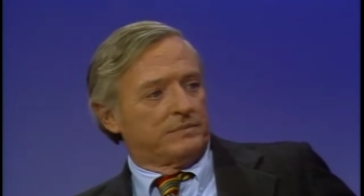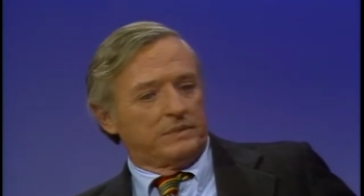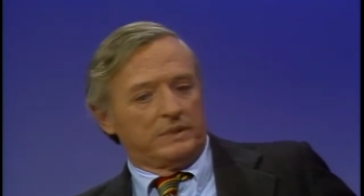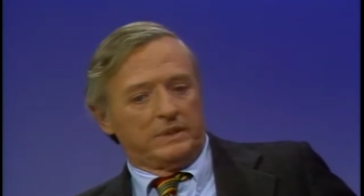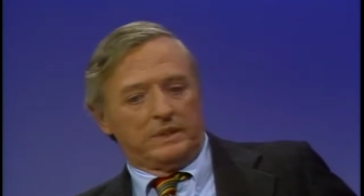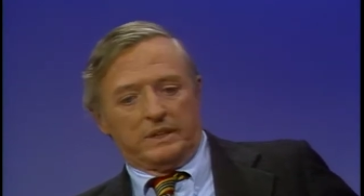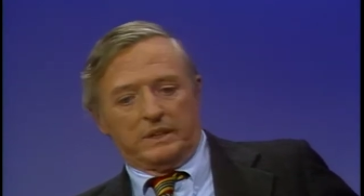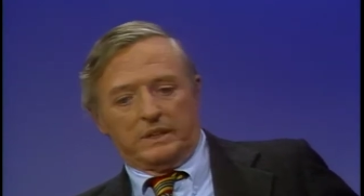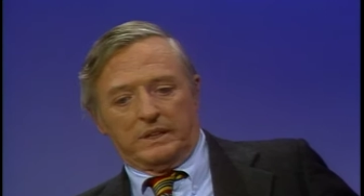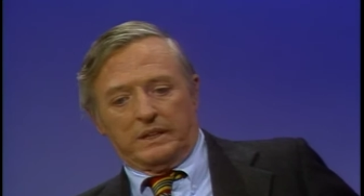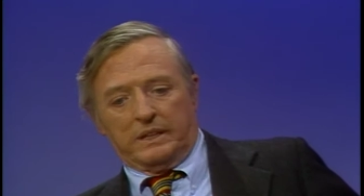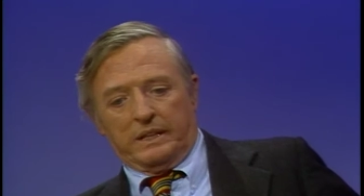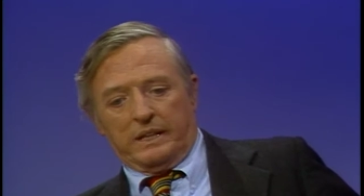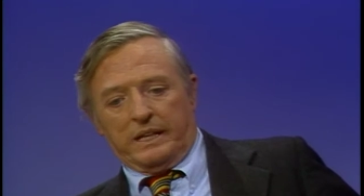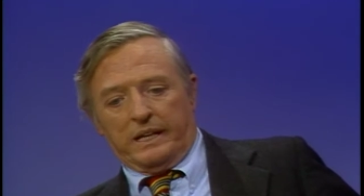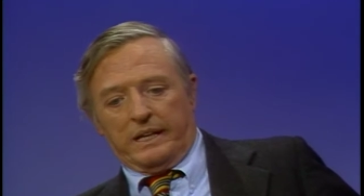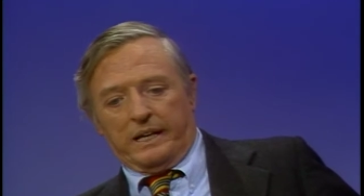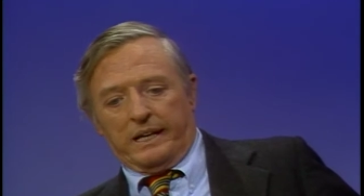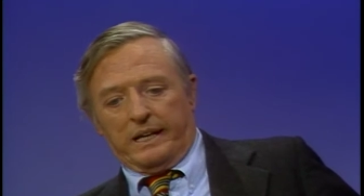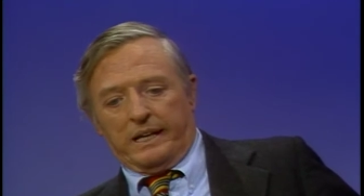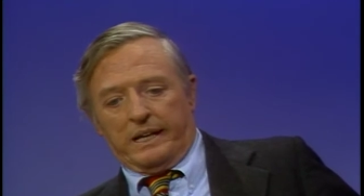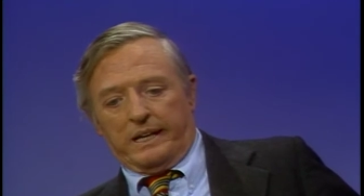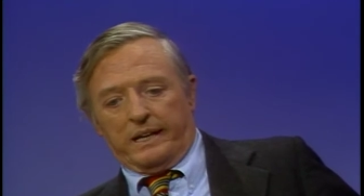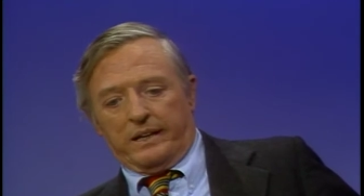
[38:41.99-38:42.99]
Mm -hmm.
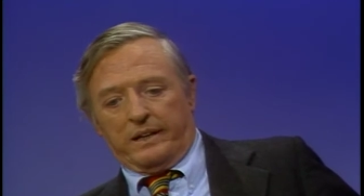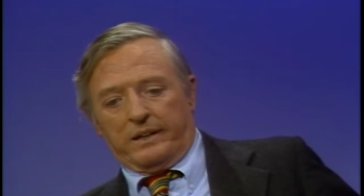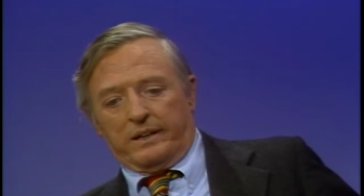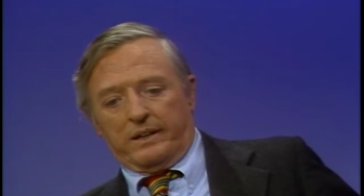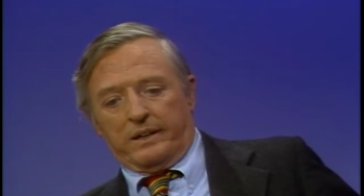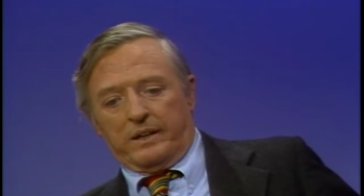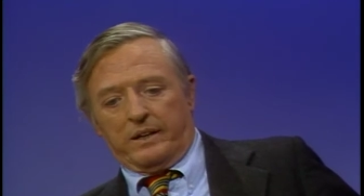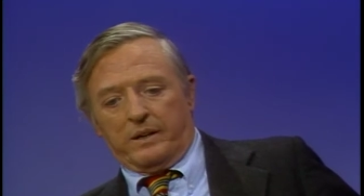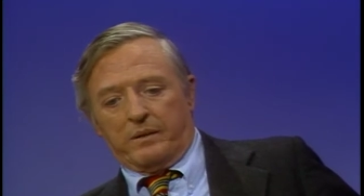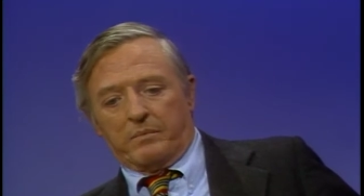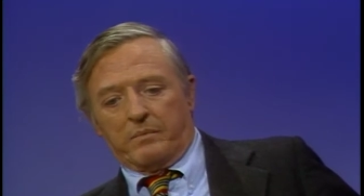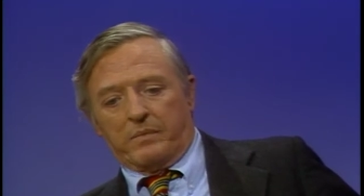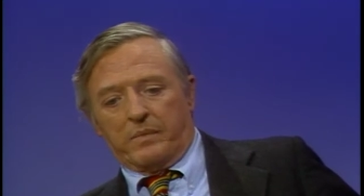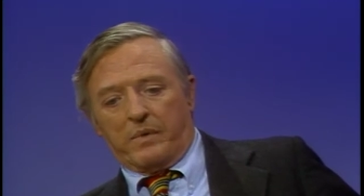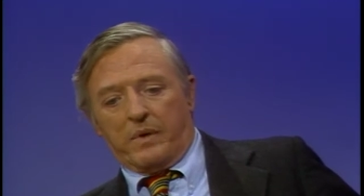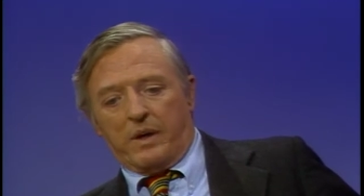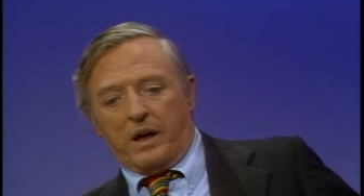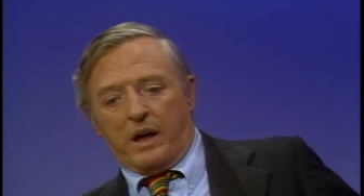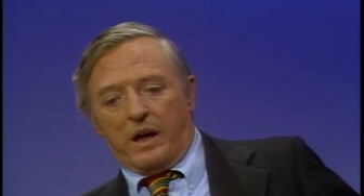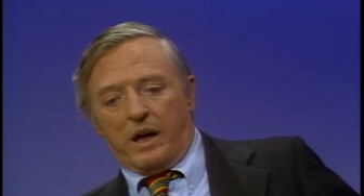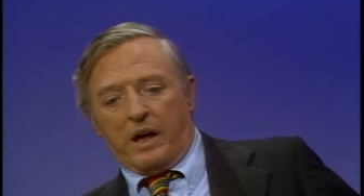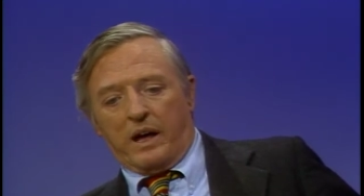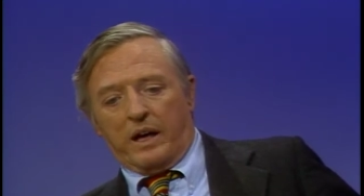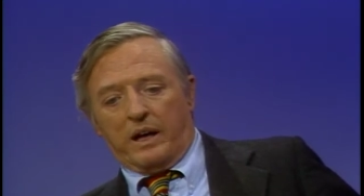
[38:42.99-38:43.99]
And, um,
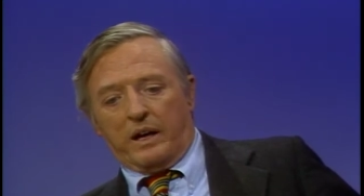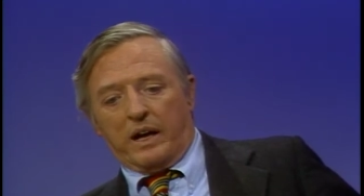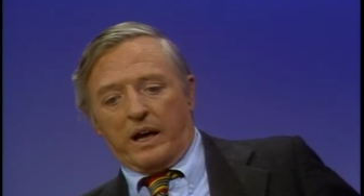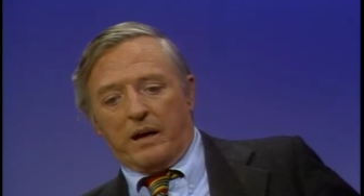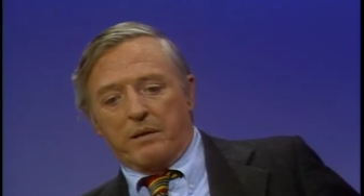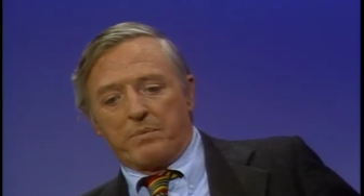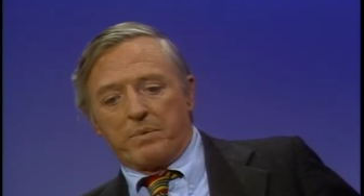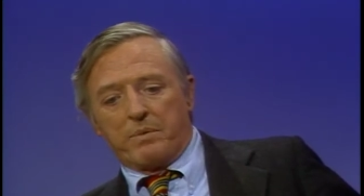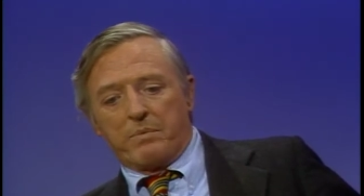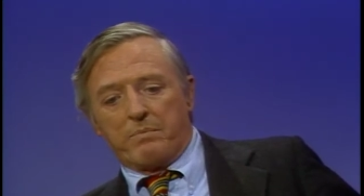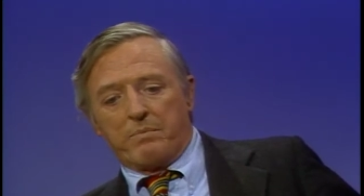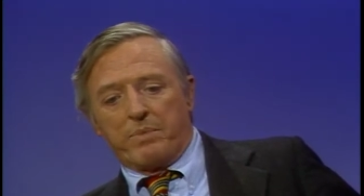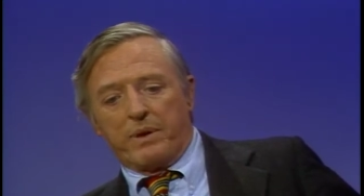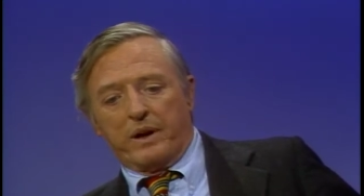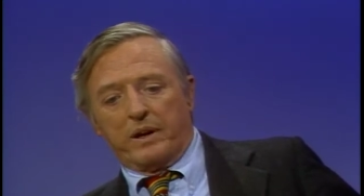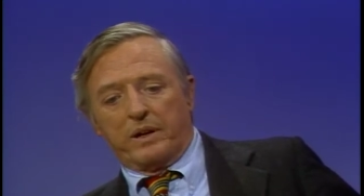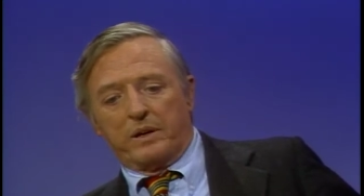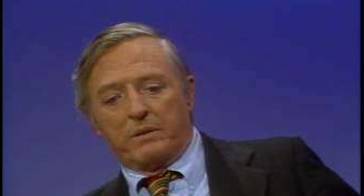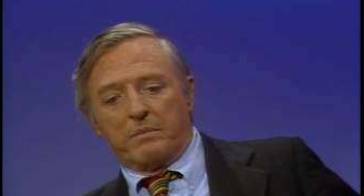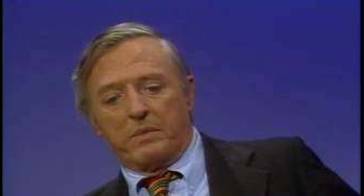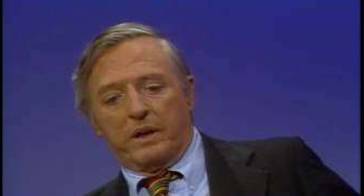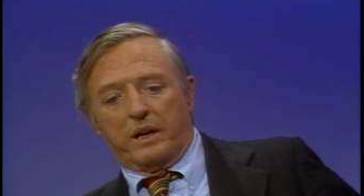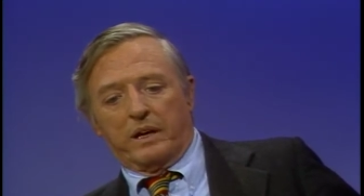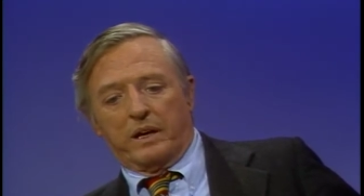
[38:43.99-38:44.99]
and I'm prepared
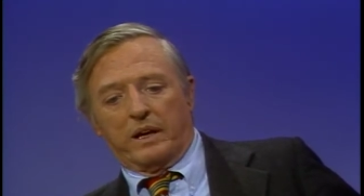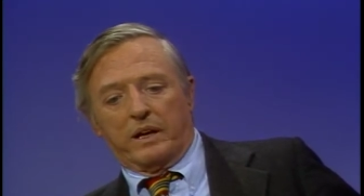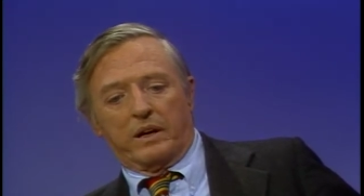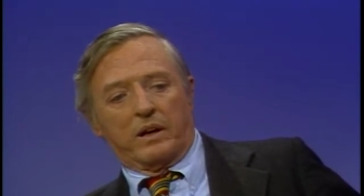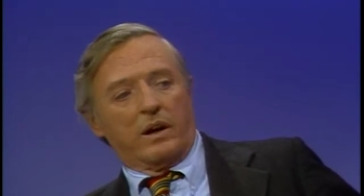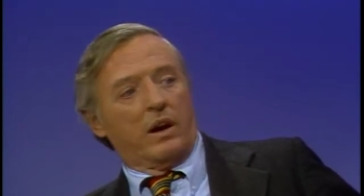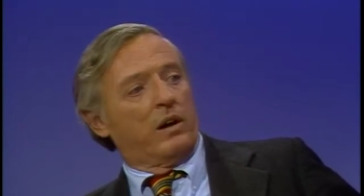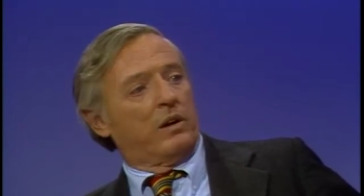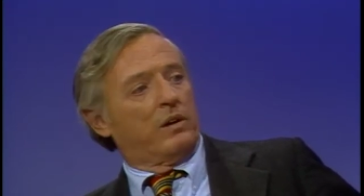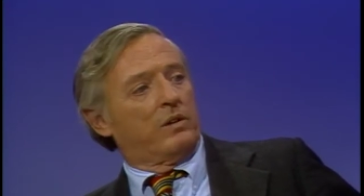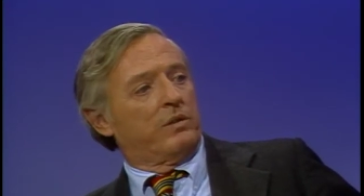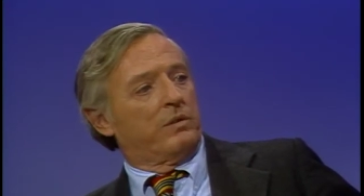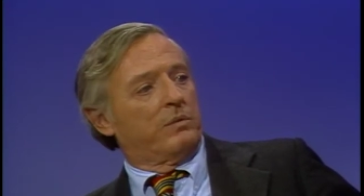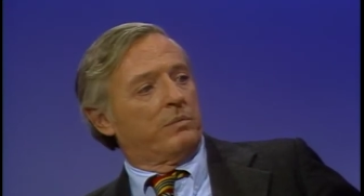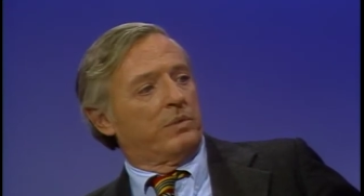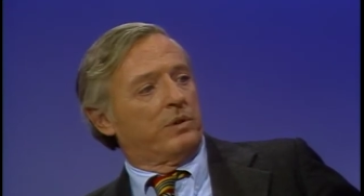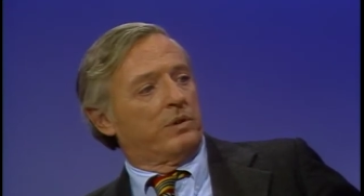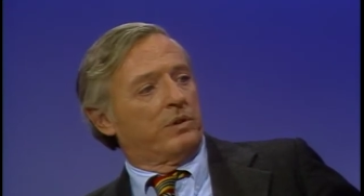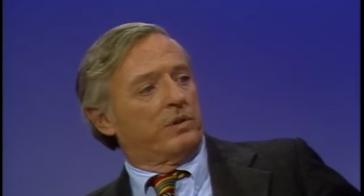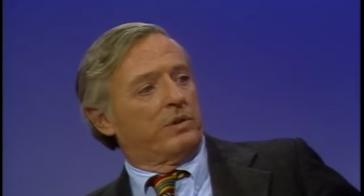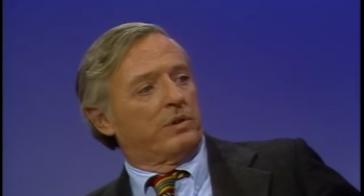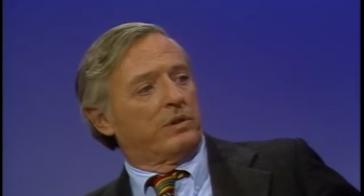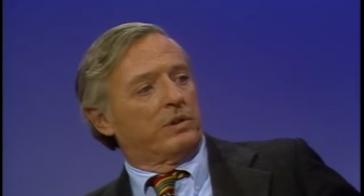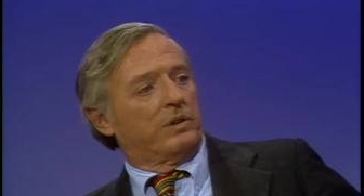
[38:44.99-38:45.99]
to make a
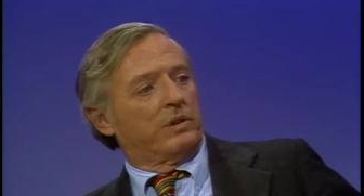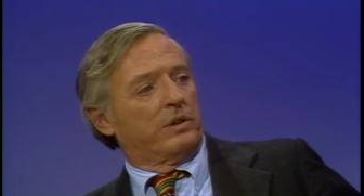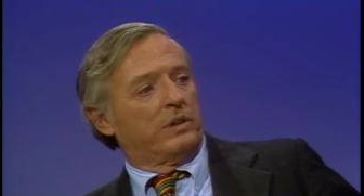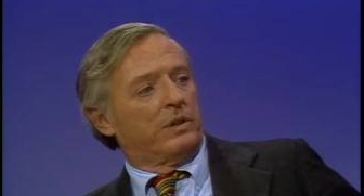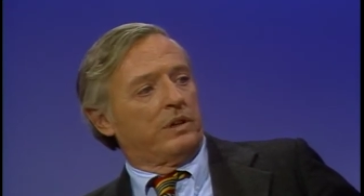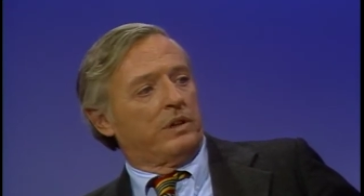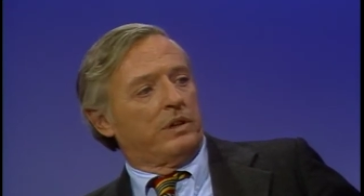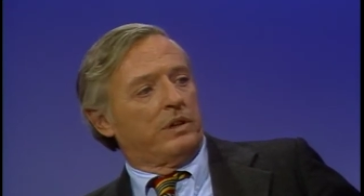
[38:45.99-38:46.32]
contribution